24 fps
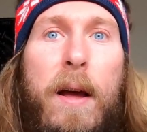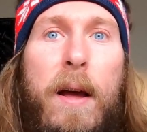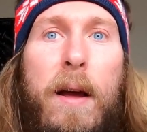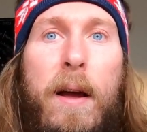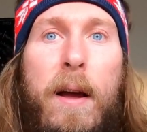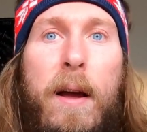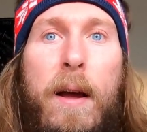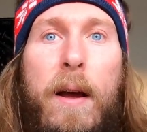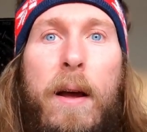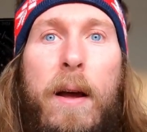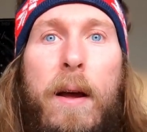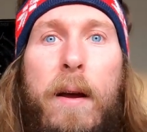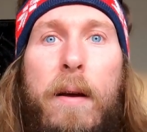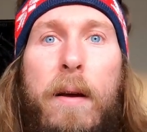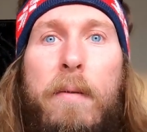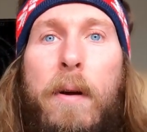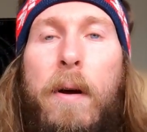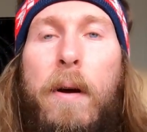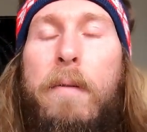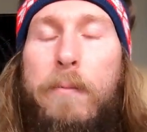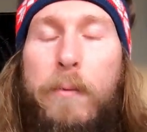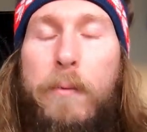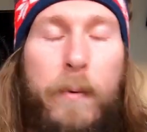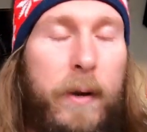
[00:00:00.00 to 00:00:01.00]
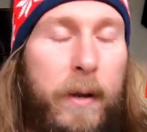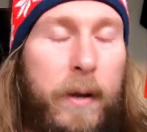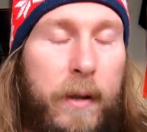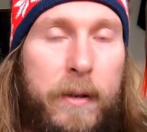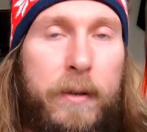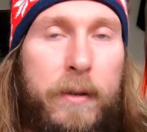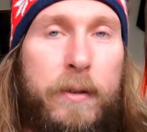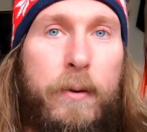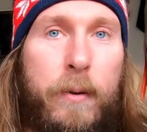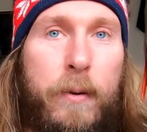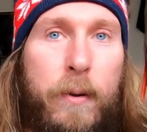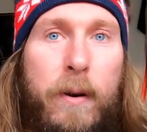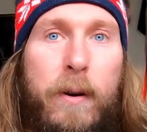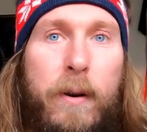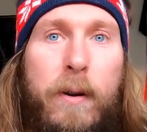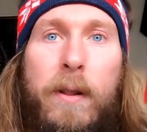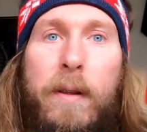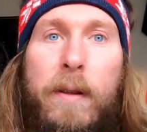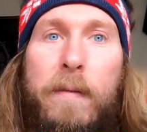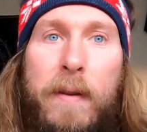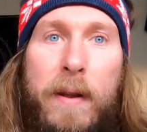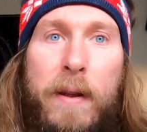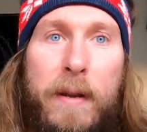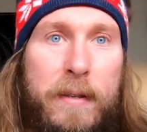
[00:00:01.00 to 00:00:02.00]
uh, of real
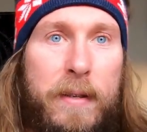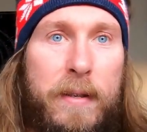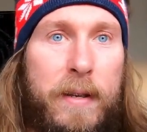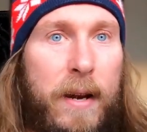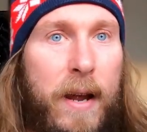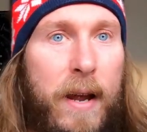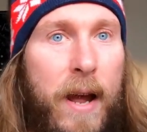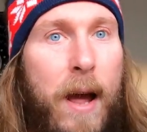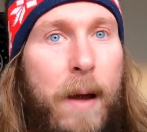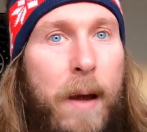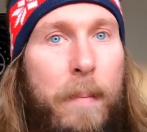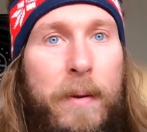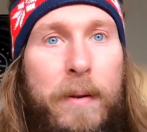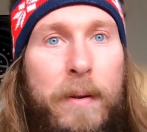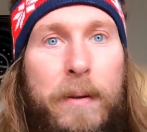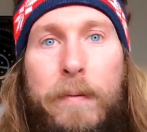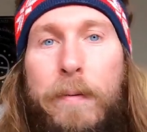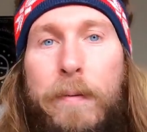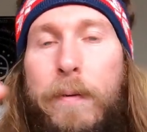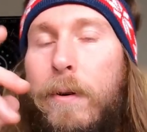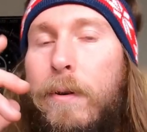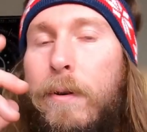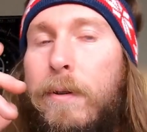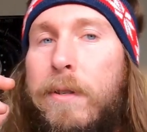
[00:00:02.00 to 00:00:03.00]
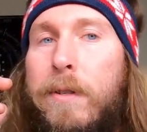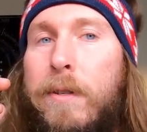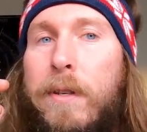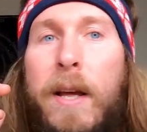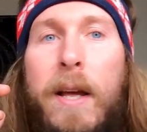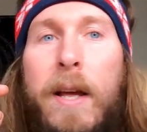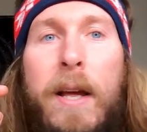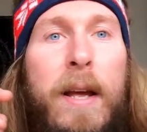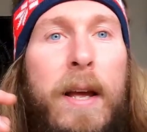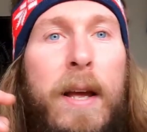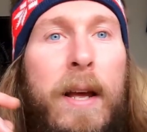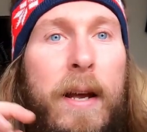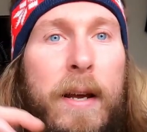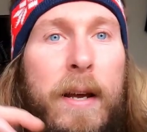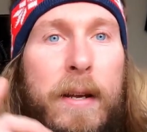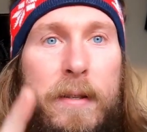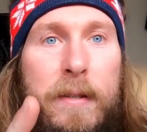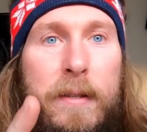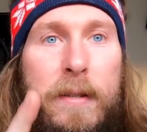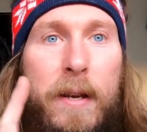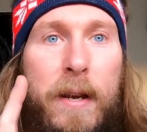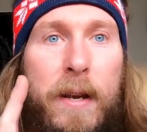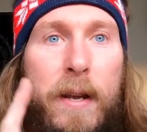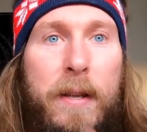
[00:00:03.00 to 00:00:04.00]
historical events that happened. First
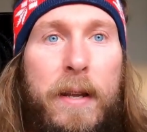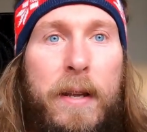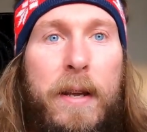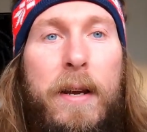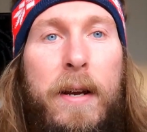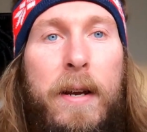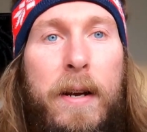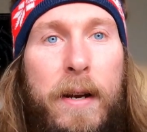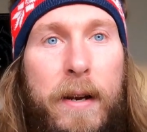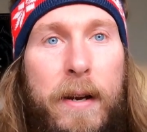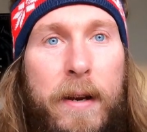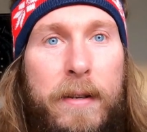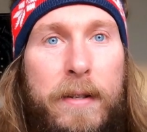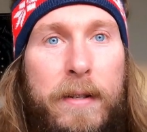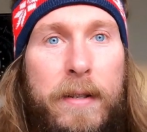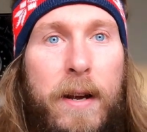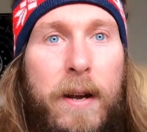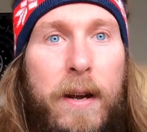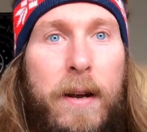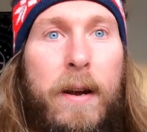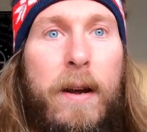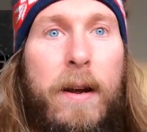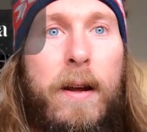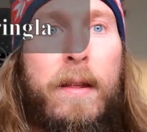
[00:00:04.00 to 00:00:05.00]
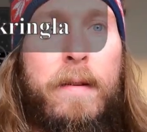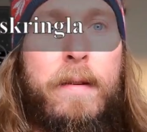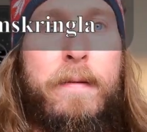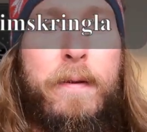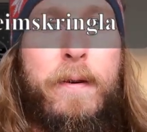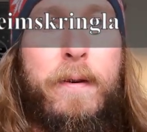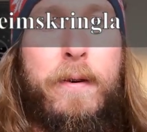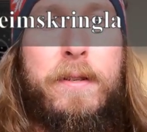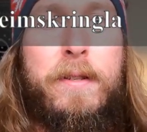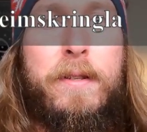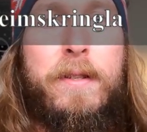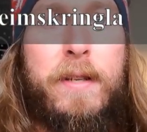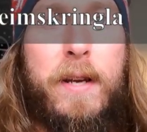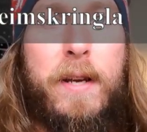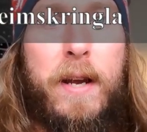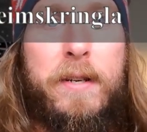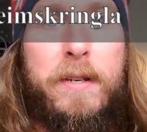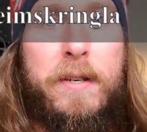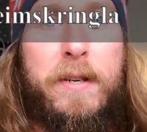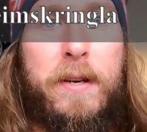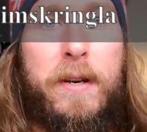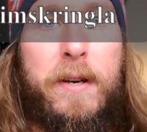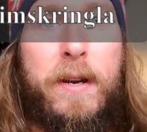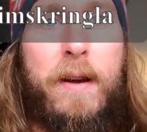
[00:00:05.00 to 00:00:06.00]
is in Ynglinga Saga, the first
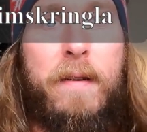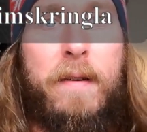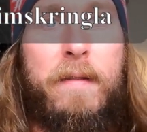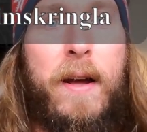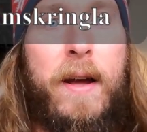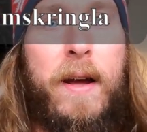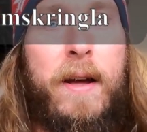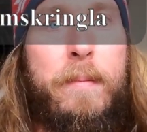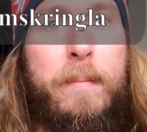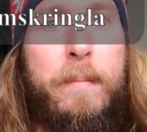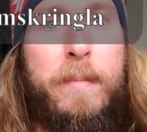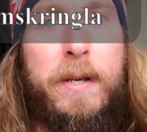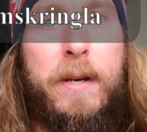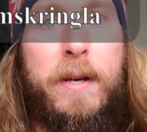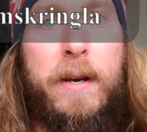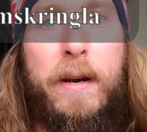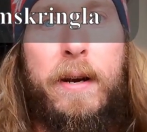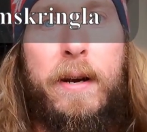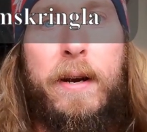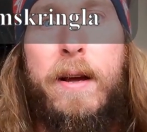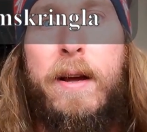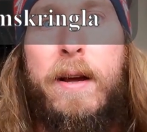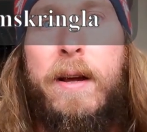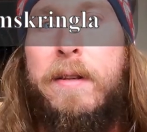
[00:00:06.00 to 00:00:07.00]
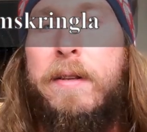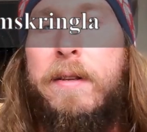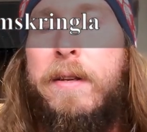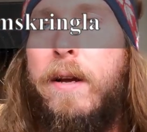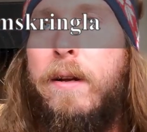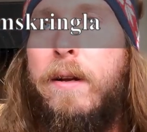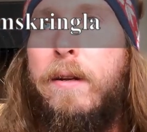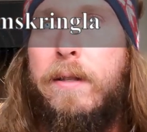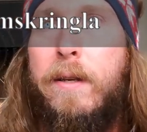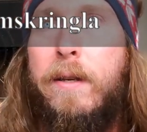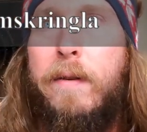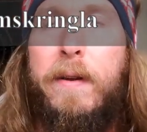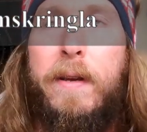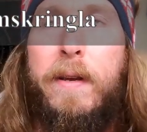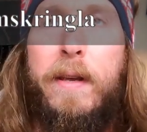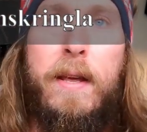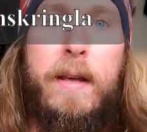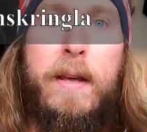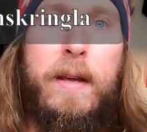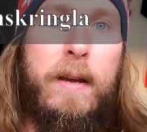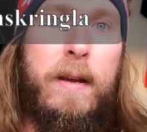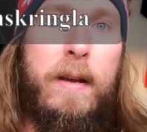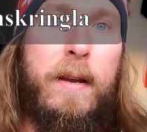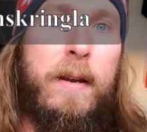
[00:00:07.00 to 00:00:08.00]
section of Heimskringla tells of a
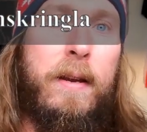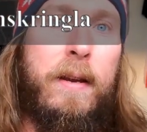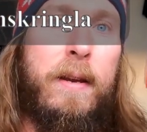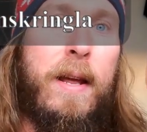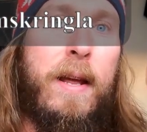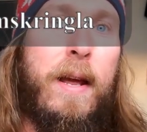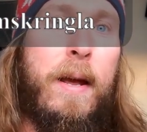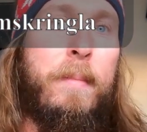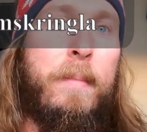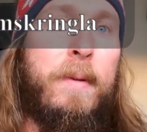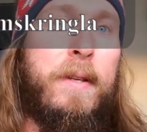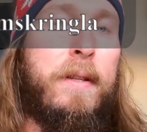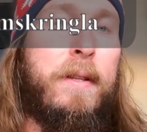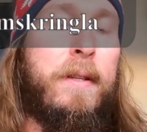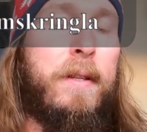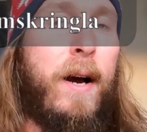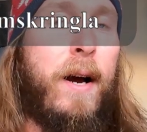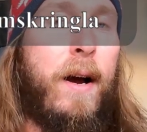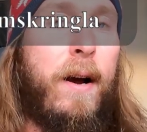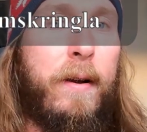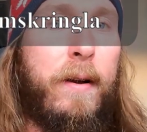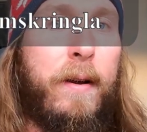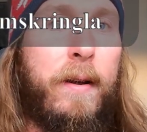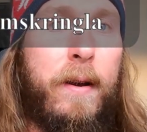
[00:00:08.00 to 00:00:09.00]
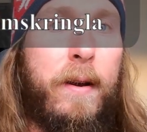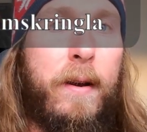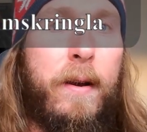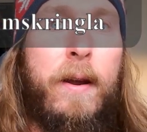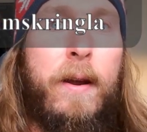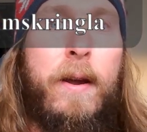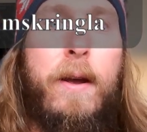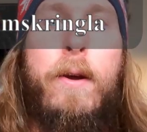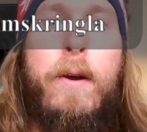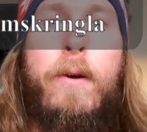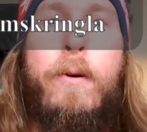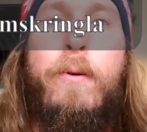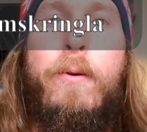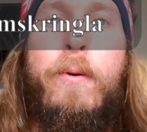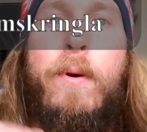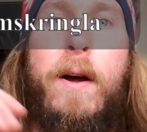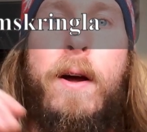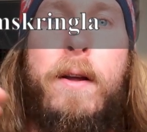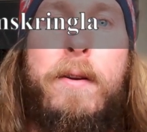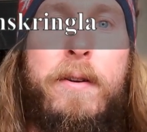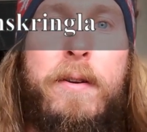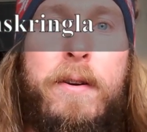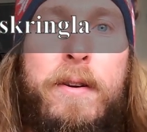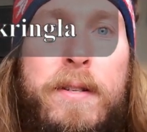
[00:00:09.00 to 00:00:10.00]
king named Dagr, who
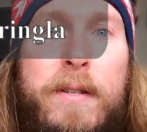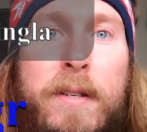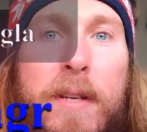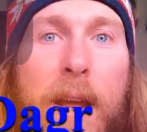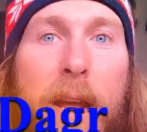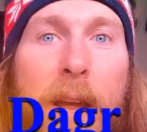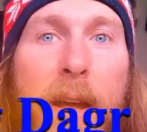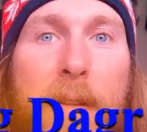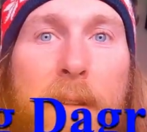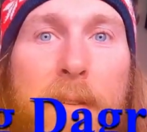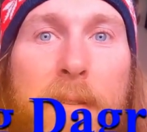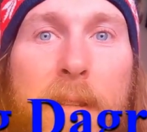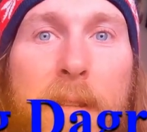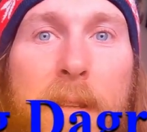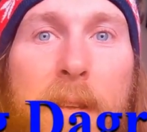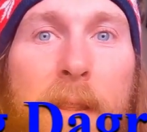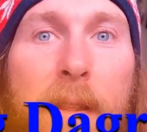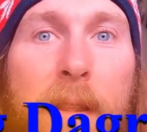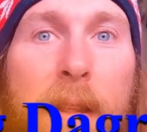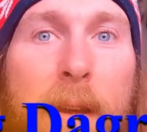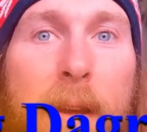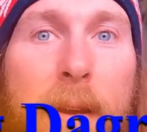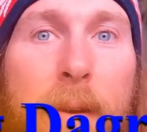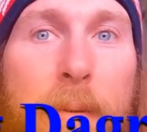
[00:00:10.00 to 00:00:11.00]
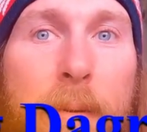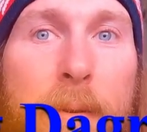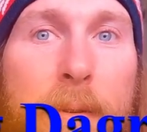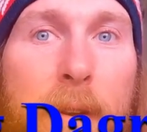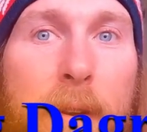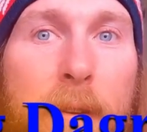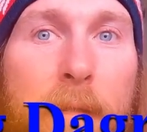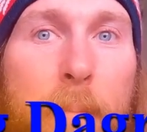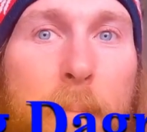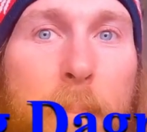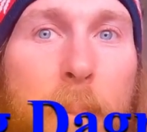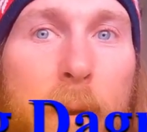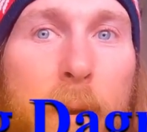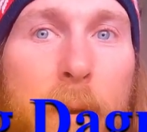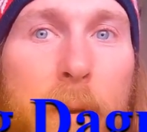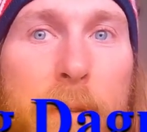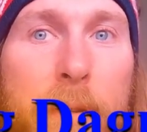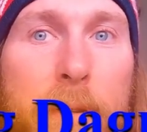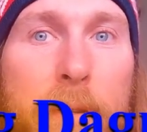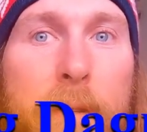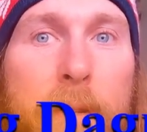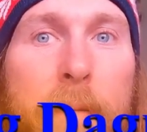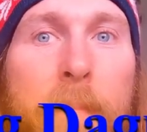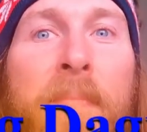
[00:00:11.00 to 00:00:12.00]
understands the language of
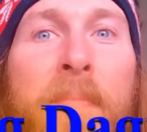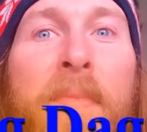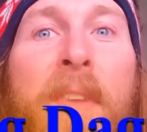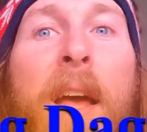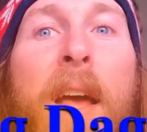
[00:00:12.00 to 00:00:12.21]
birds,